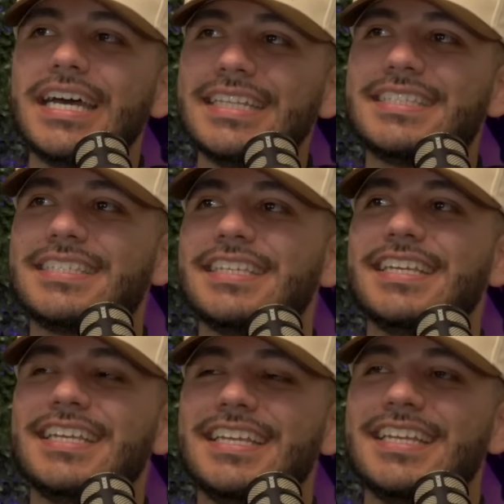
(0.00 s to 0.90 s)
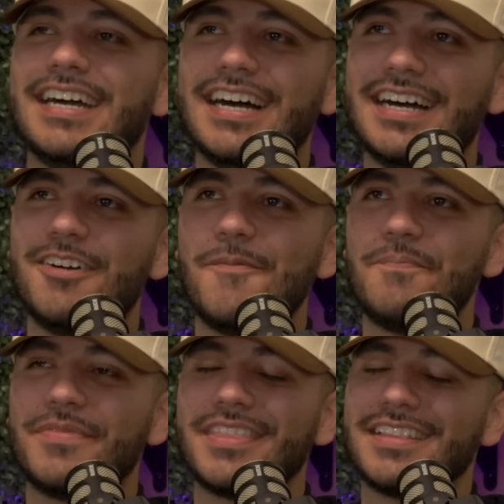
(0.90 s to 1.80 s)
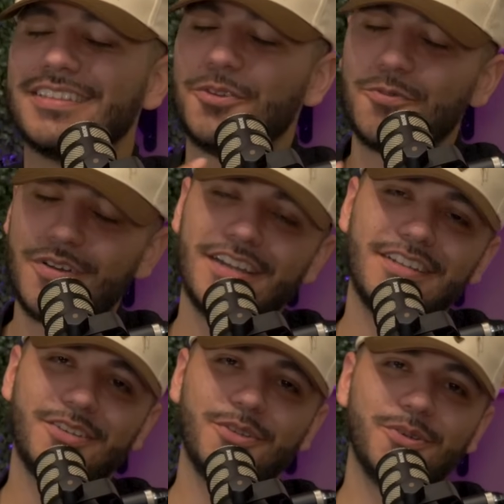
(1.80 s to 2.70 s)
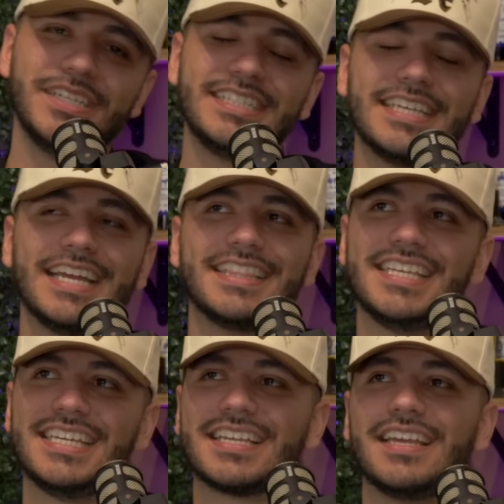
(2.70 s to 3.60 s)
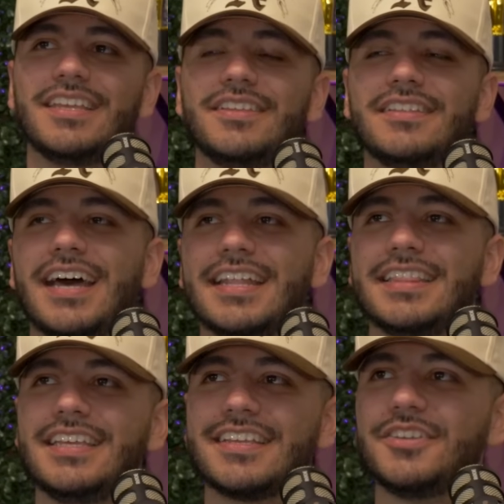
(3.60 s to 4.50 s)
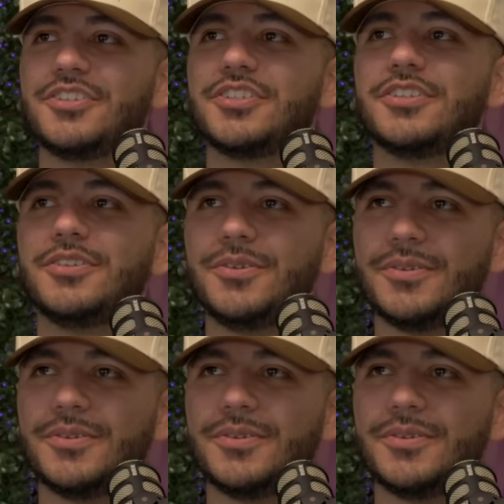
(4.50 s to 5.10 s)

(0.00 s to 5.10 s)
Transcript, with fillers: but um, you want to do it. I think. I think you should